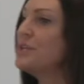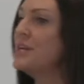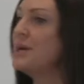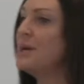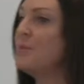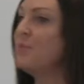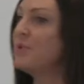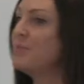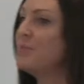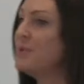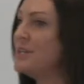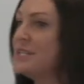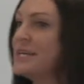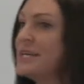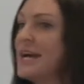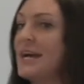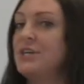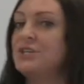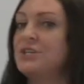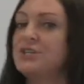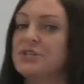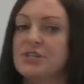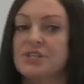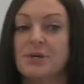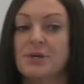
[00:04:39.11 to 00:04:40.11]
the
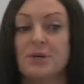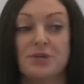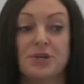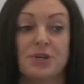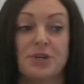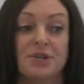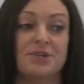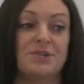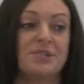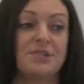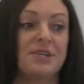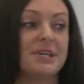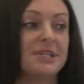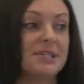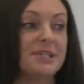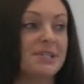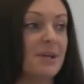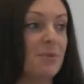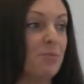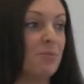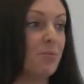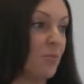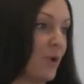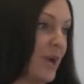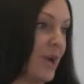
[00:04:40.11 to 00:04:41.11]
implementation. So it took us
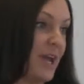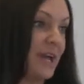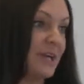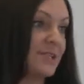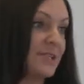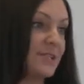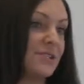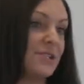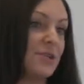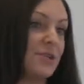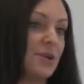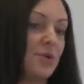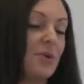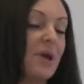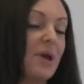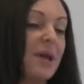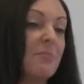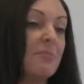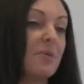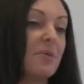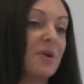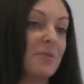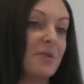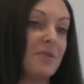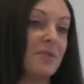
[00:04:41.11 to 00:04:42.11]
16 weeks to
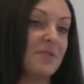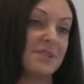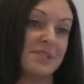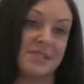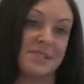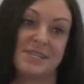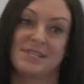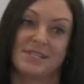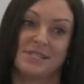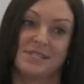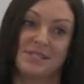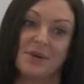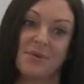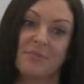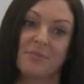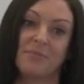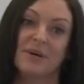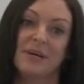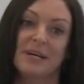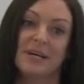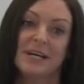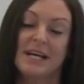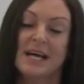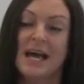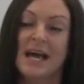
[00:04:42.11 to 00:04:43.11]
implement the system.
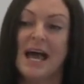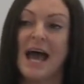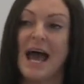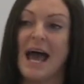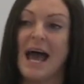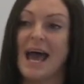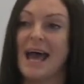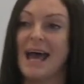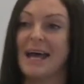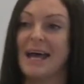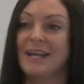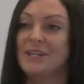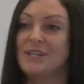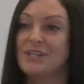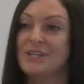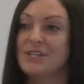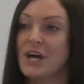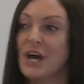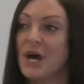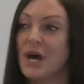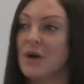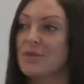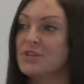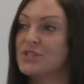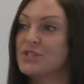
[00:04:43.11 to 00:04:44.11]
And
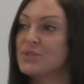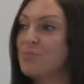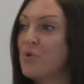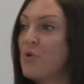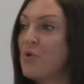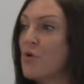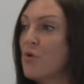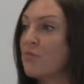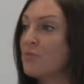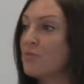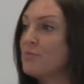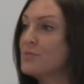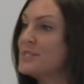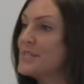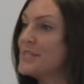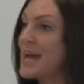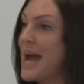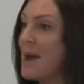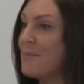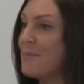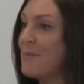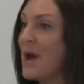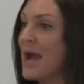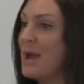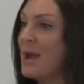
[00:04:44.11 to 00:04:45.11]
the support from
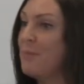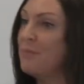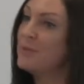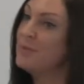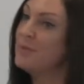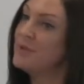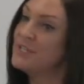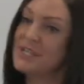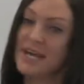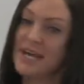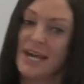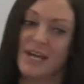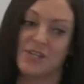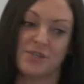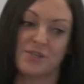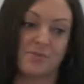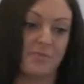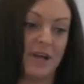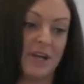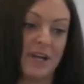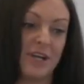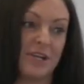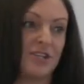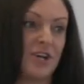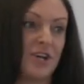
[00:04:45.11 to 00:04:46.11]
Sam, our implementation
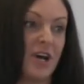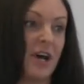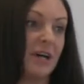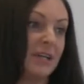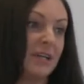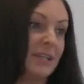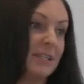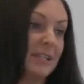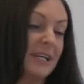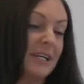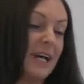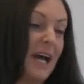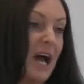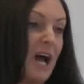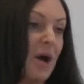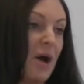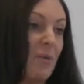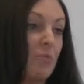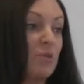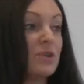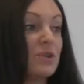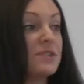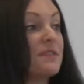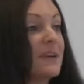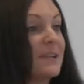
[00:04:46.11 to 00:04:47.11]
manager,
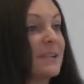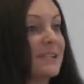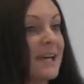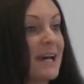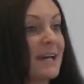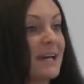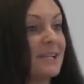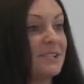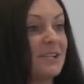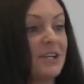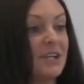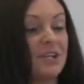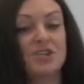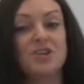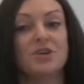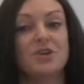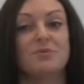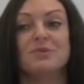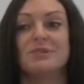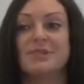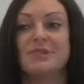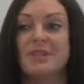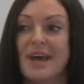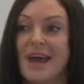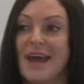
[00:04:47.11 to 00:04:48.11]
was fantastic. She
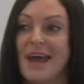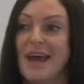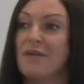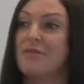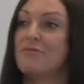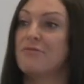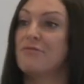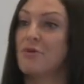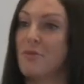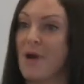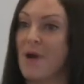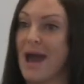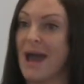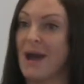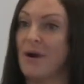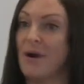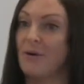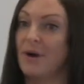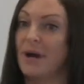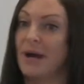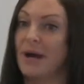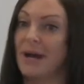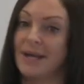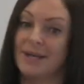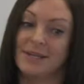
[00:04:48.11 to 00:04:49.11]
was there
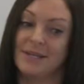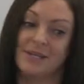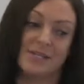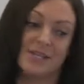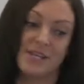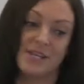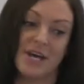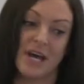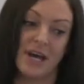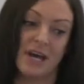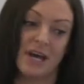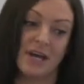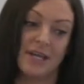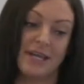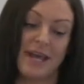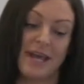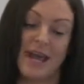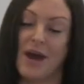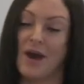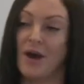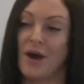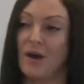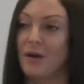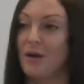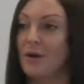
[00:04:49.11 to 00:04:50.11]
throughout, and
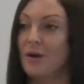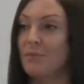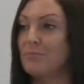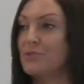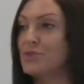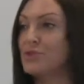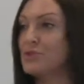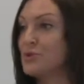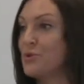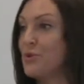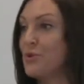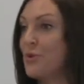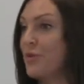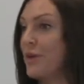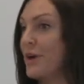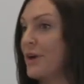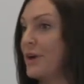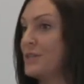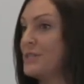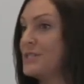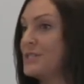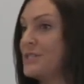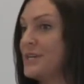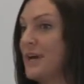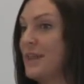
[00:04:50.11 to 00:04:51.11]
I'm sure
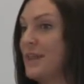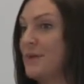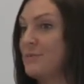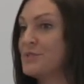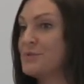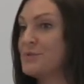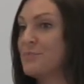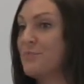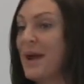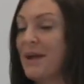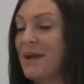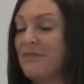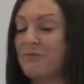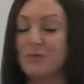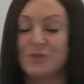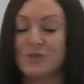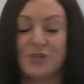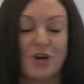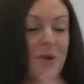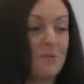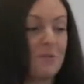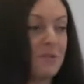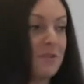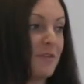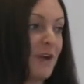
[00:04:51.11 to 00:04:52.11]
that there were some painful
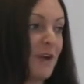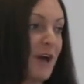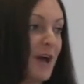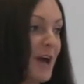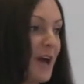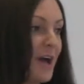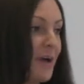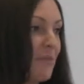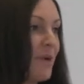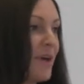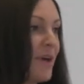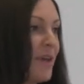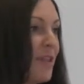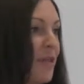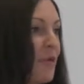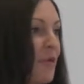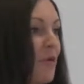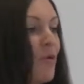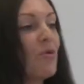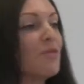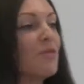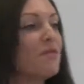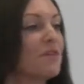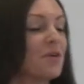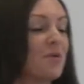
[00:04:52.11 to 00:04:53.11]
times for her with
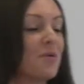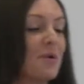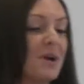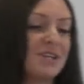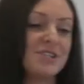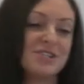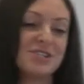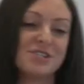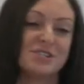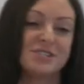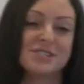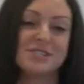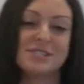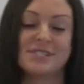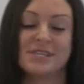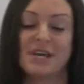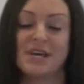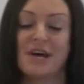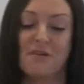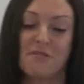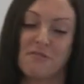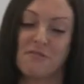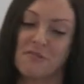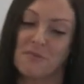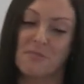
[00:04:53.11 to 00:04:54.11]
all of the questions
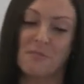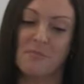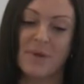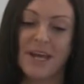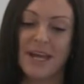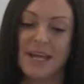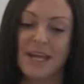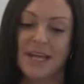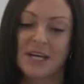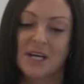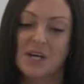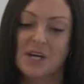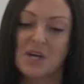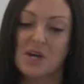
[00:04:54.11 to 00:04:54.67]
from me,